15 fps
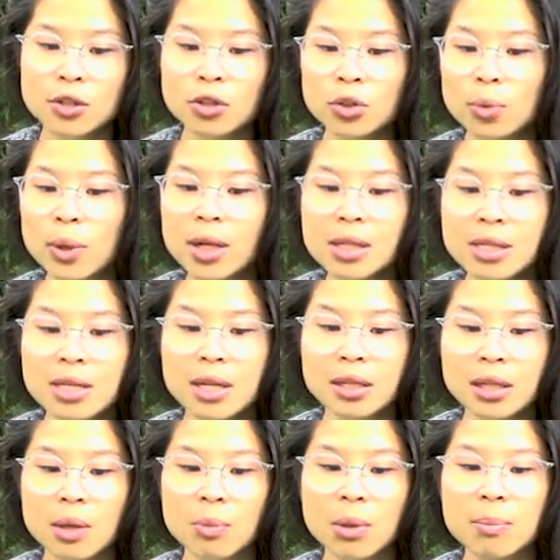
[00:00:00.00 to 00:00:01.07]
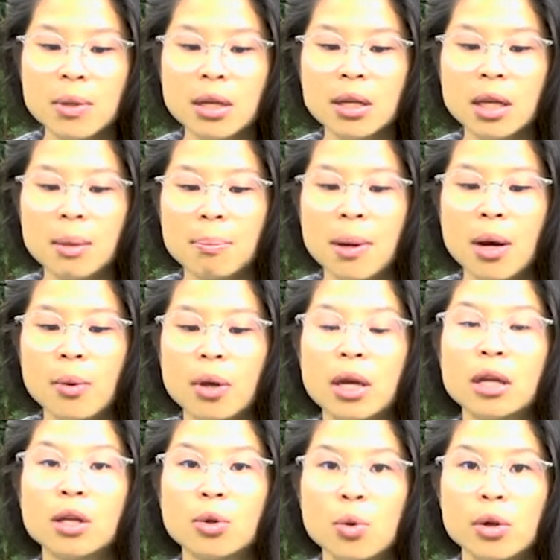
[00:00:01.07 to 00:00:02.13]
To what extent can we mitigate power
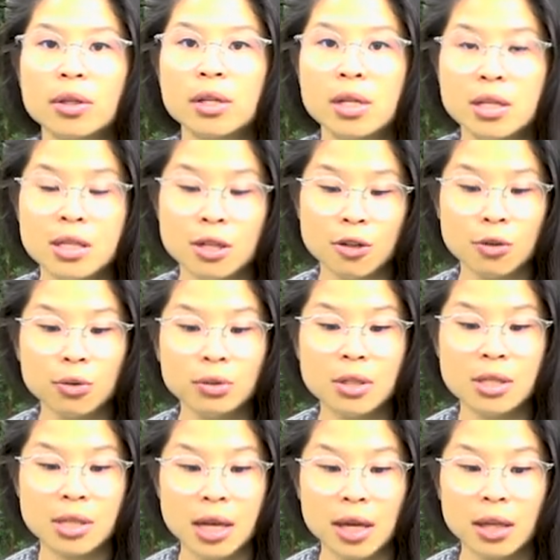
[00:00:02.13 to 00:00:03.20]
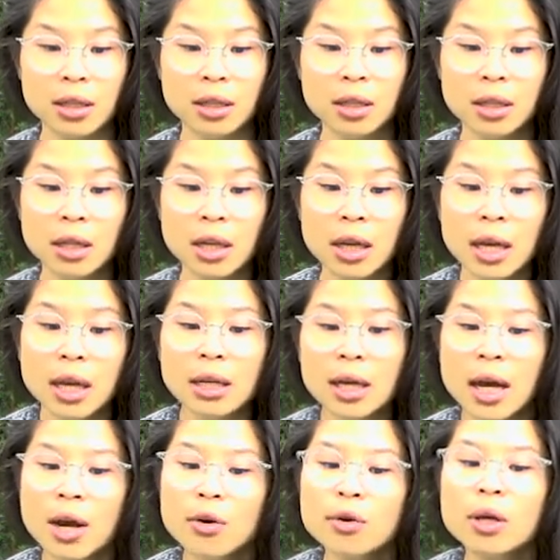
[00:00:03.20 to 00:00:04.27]
inequalities in co-design? And
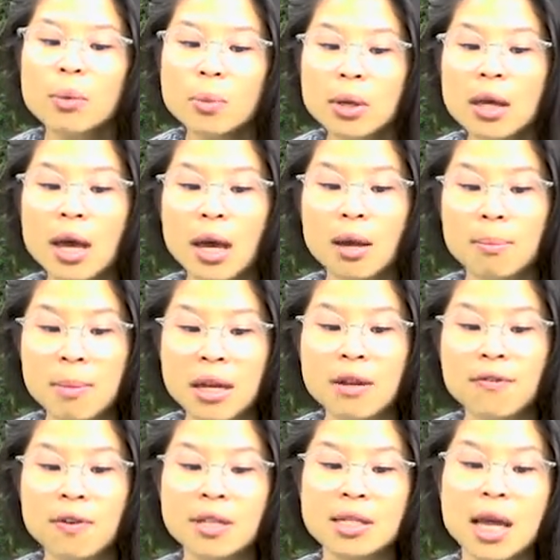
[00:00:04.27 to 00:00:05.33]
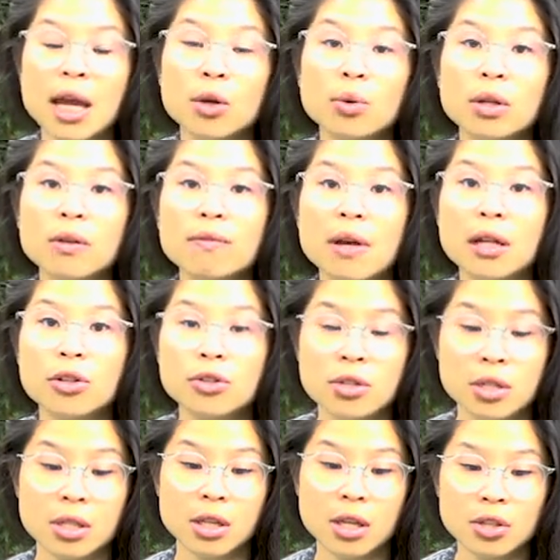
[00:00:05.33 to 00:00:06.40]
how can we manifest equity
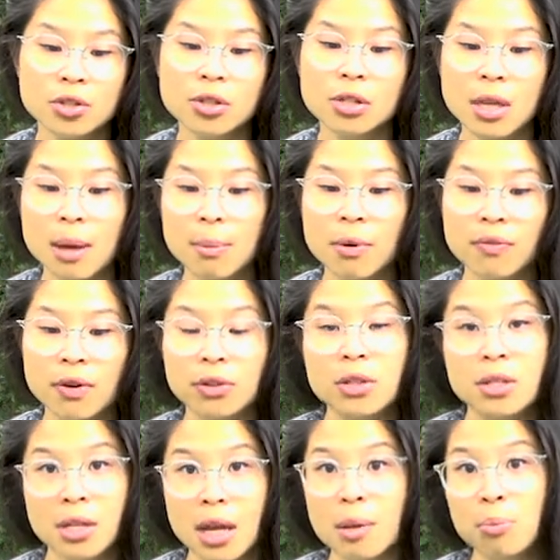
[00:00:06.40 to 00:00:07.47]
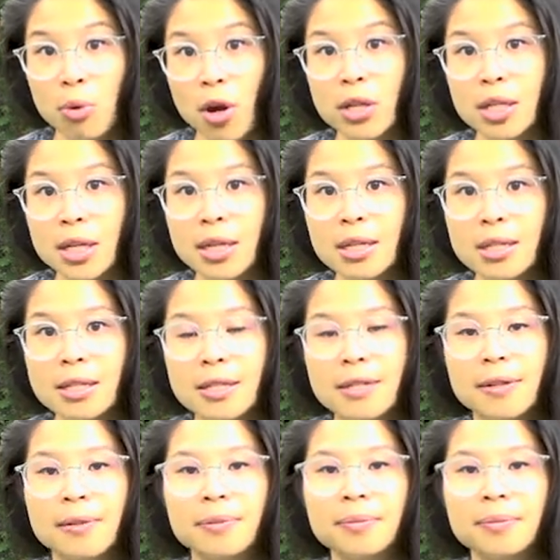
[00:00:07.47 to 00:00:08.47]
values in each step of our design process?